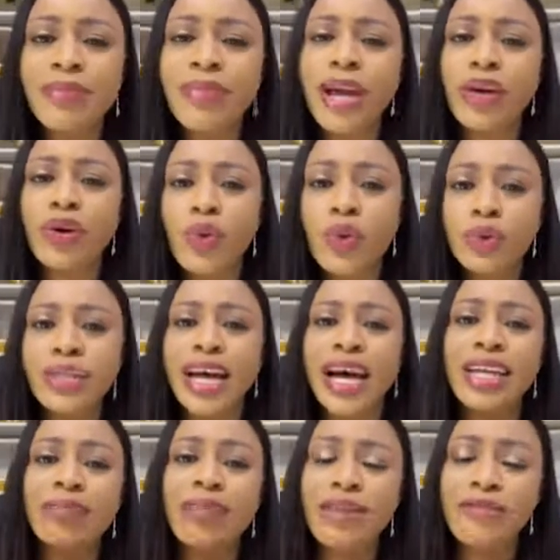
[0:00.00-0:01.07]
And I had my
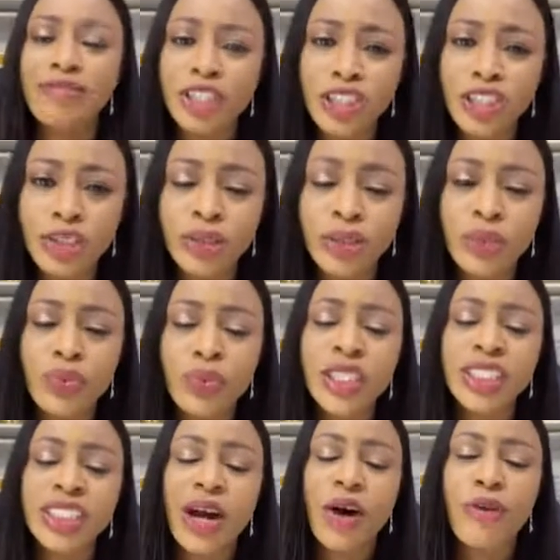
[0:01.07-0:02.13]
goals, I had my
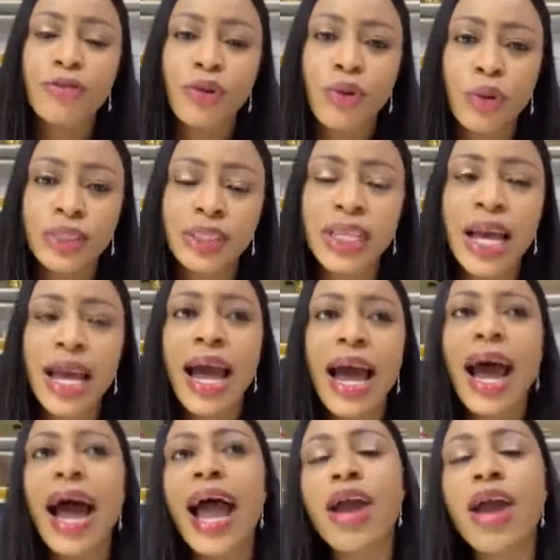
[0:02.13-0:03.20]
vision, which of
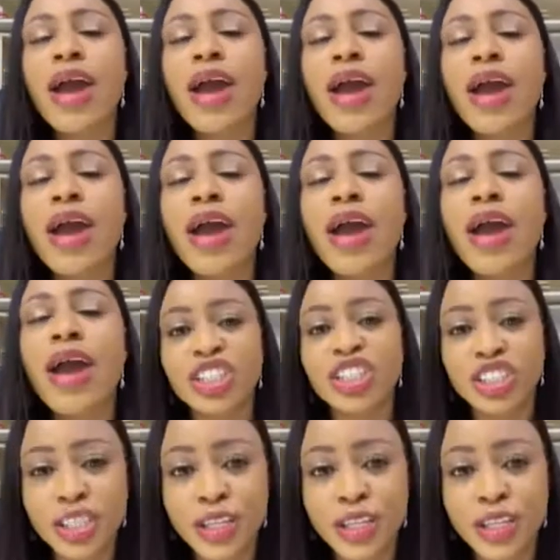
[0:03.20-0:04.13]
course I wanted